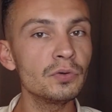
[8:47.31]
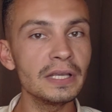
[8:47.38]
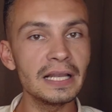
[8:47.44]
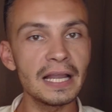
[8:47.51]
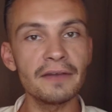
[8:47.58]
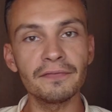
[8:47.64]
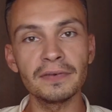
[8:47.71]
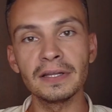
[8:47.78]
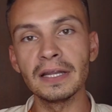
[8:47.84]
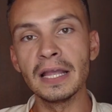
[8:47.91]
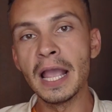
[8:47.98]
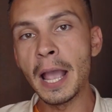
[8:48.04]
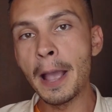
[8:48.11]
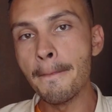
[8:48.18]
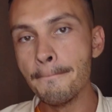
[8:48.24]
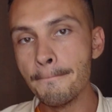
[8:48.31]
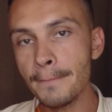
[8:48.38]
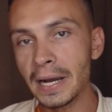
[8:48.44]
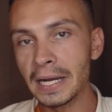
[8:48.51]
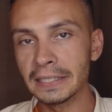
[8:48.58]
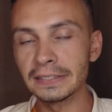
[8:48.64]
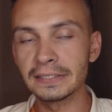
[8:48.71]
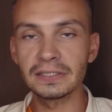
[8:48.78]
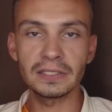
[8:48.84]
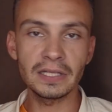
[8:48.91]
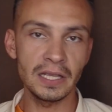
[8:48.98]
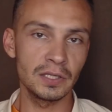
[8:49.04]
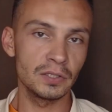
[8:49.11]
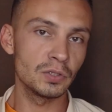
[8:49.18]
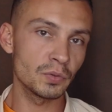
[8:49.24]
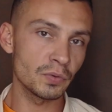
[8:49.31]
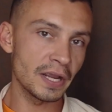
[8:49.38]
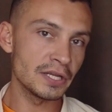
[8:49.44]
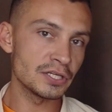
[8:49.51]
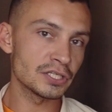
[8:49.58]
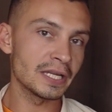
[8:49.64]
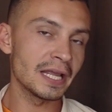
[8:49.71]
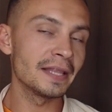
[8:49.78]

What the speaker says: 11 months in duration.